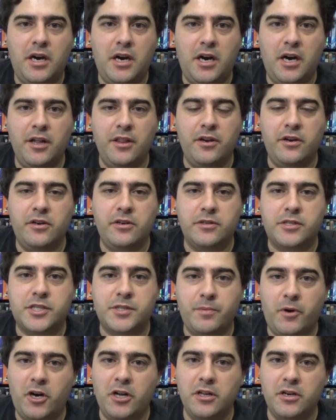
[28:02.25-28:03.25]
other
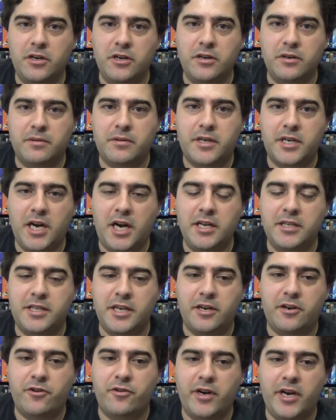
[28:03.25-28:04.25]
smaller
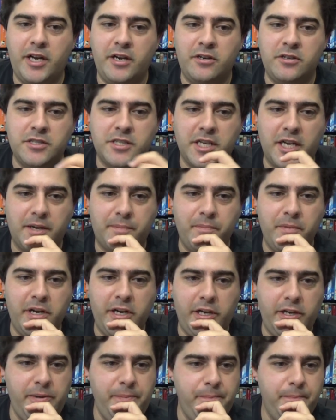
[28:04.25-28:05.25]
content creators like
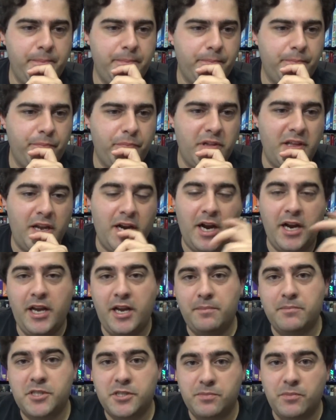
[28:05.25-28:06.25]
me. And I
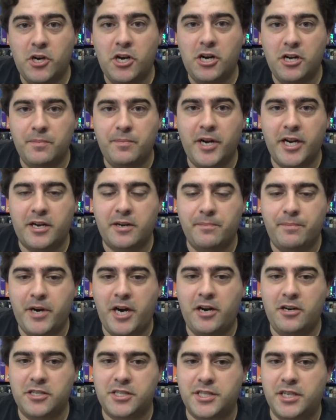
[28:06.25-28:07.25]
am small by
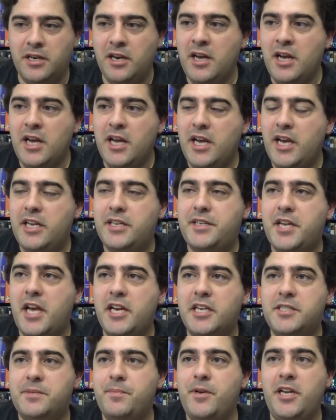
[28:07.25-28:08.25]
comparison. It
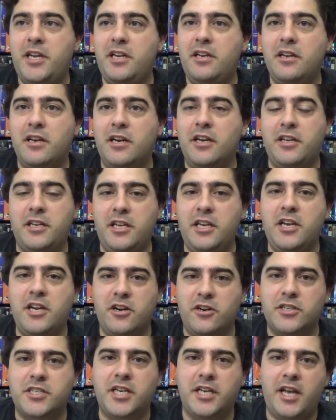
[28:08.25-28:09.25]
takes me a
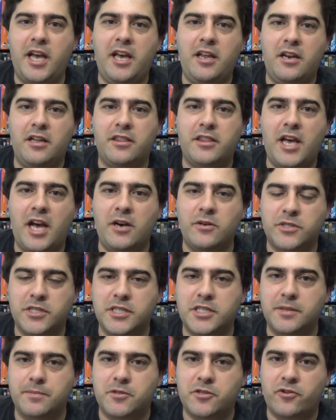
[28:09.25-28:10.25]
year to gain 1,000
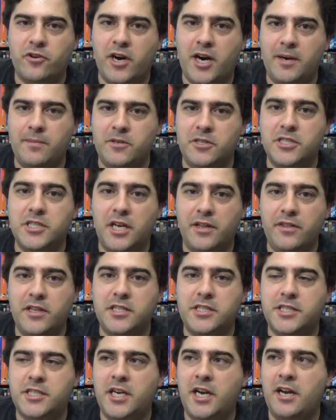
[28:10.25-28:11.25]
subscribers on
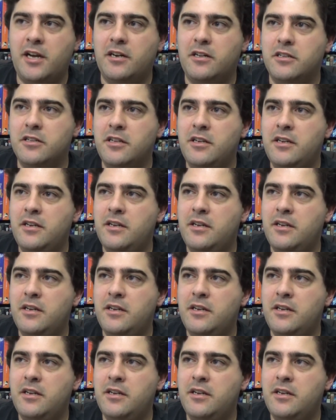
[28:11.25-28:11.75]
this channel.